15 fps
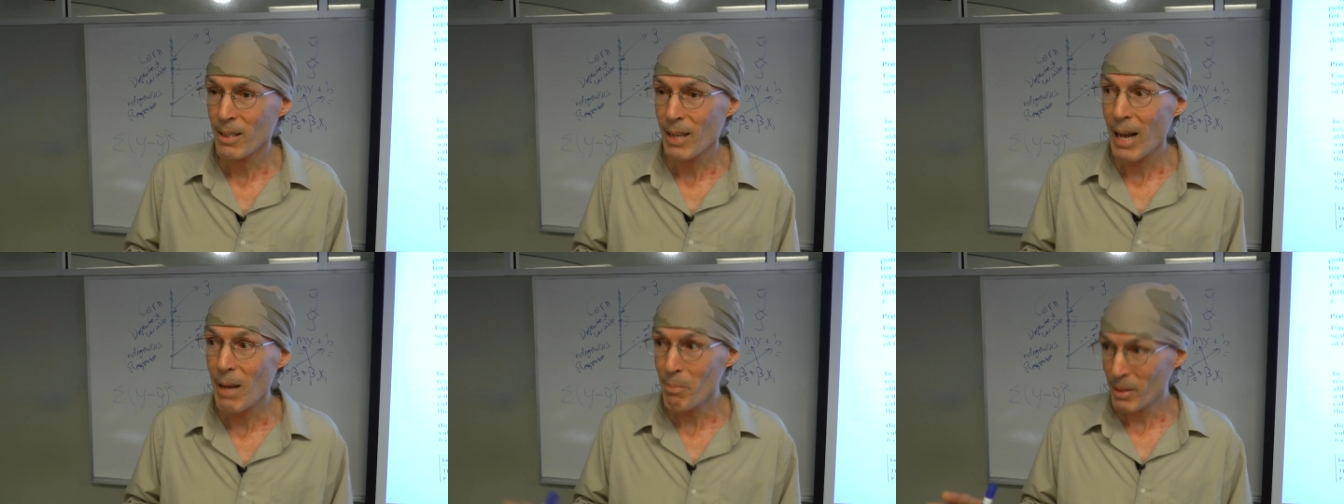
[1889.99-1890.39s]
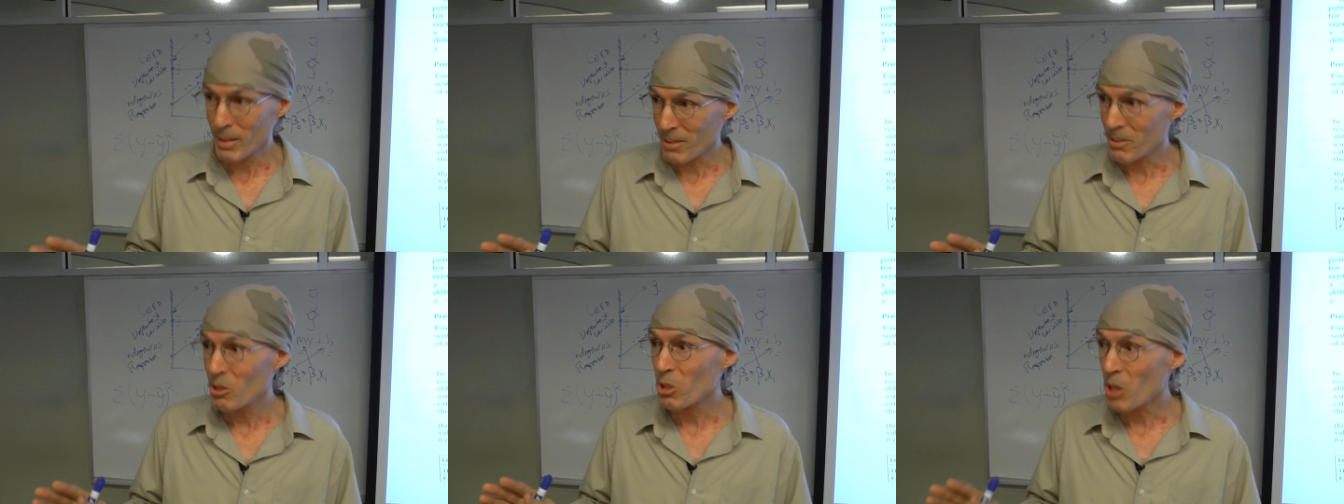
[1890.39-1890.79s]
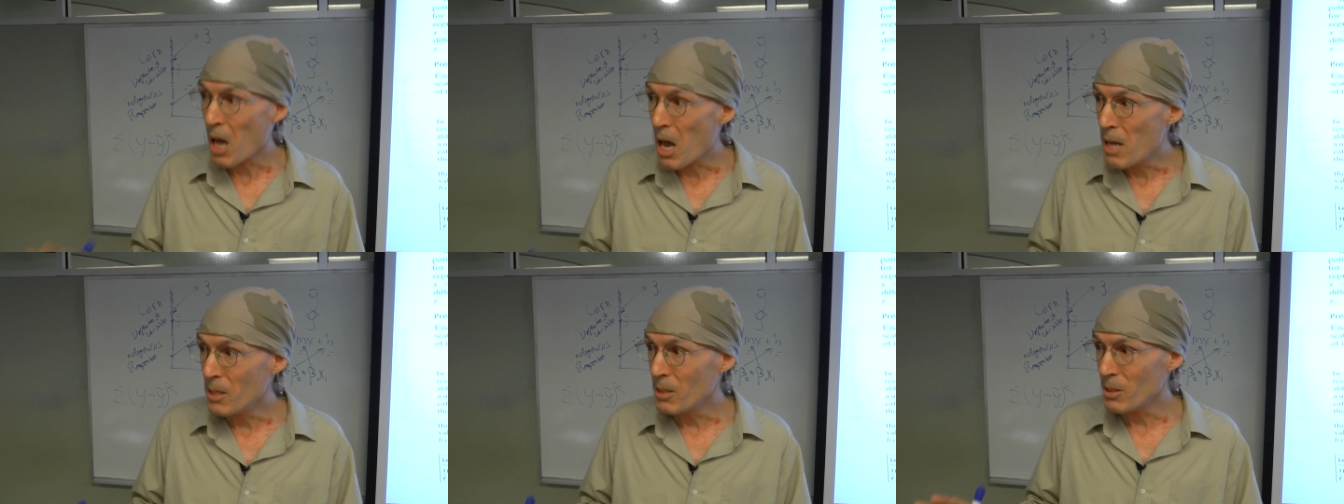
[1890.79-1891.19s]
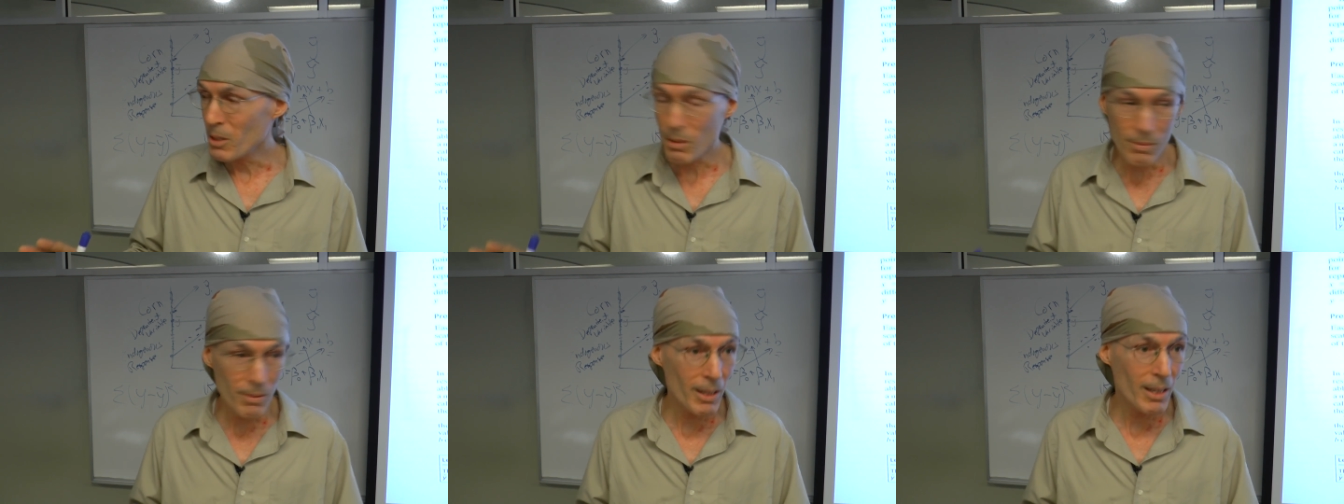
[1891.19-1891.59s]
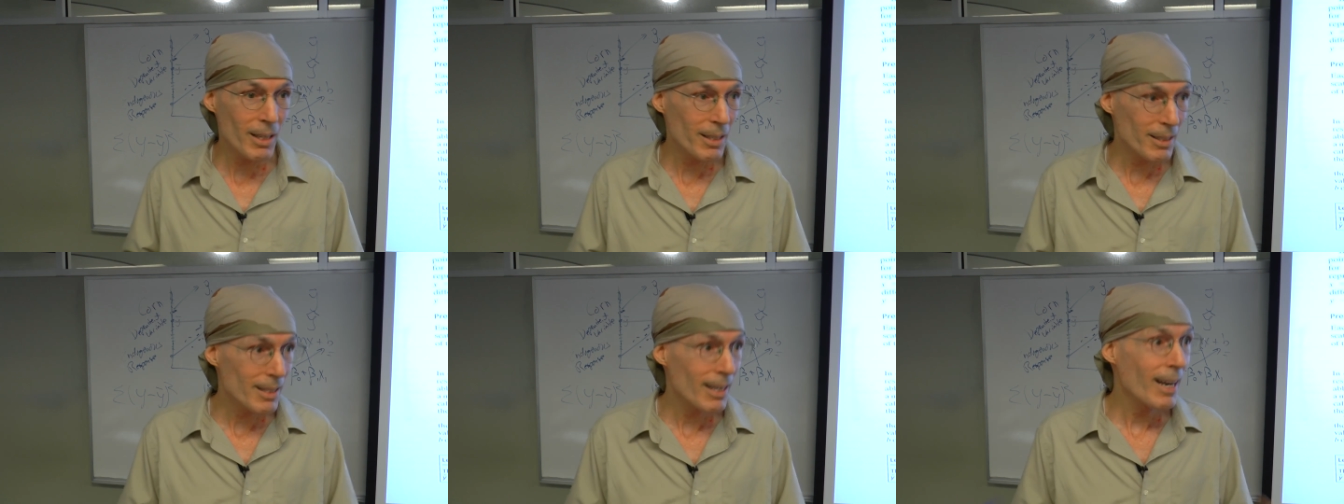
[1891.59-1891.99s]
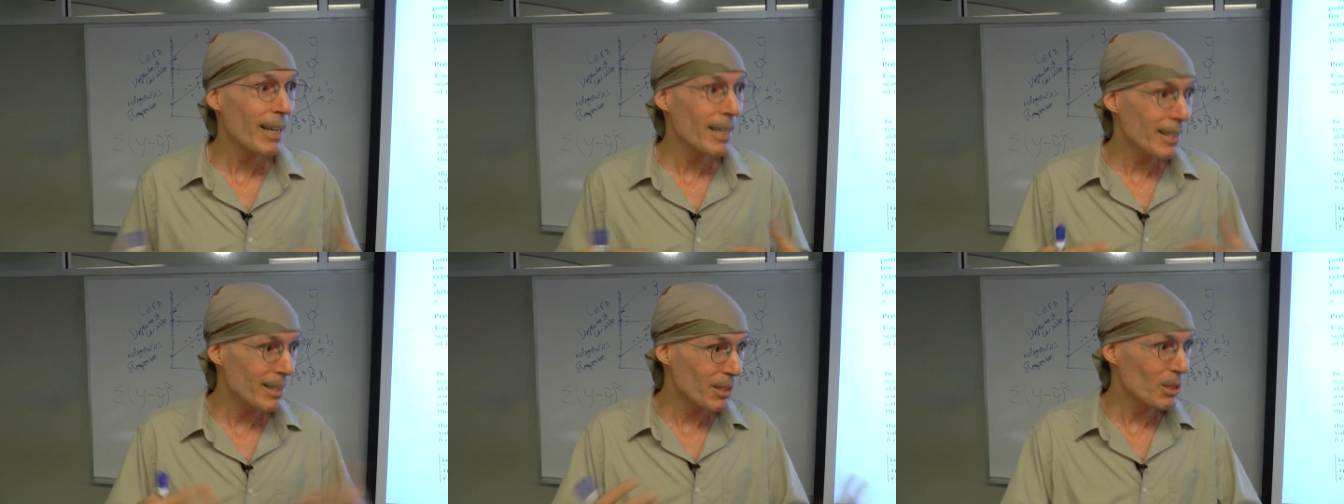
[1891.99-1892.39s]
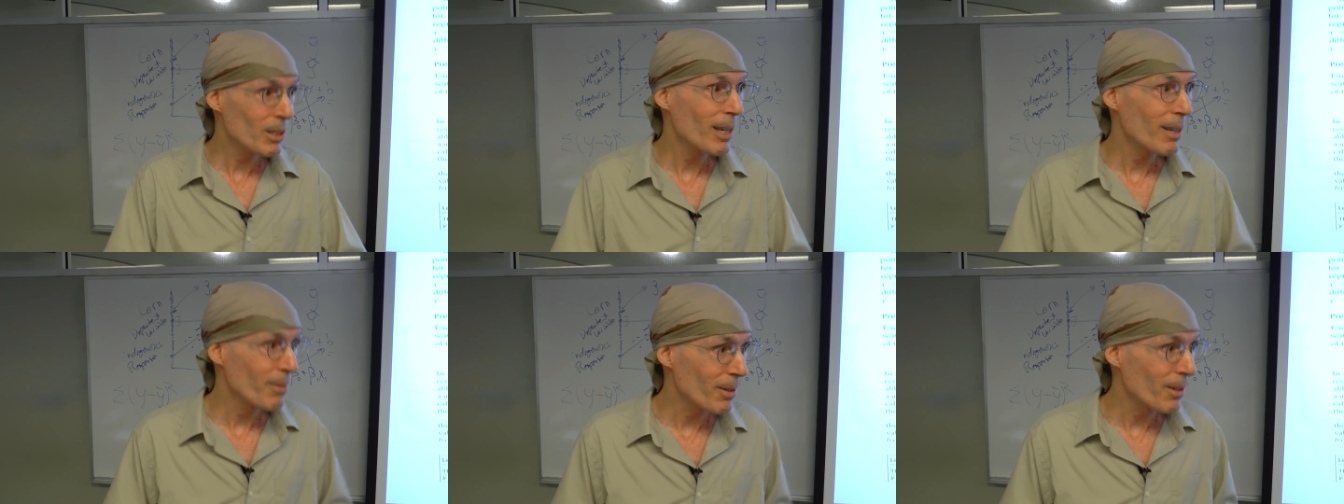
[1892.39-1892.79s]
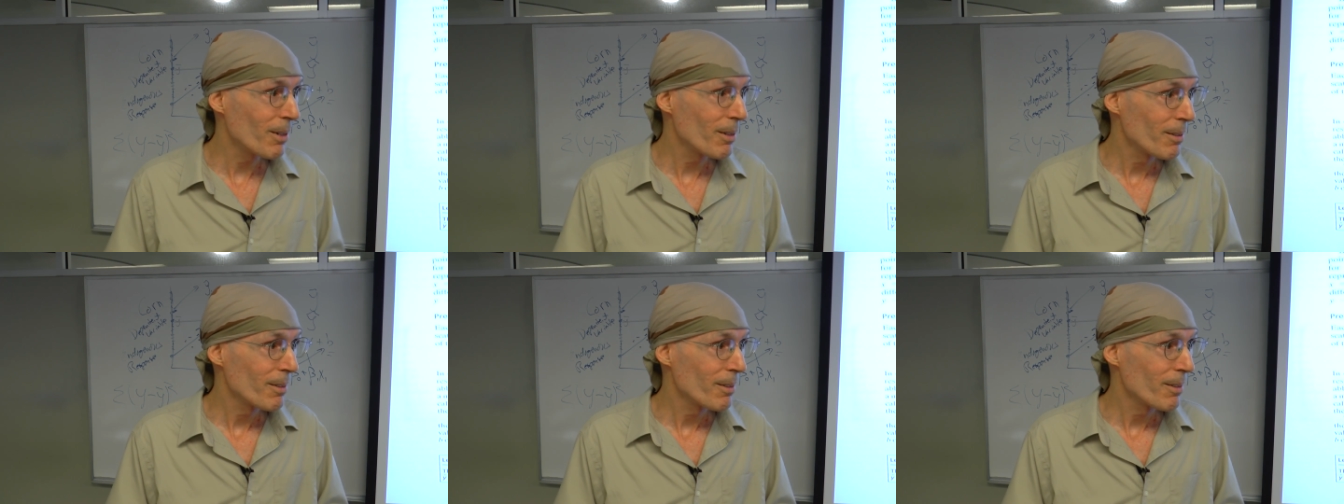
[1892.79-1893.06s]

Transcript: I bet there's tons of things that I can discover.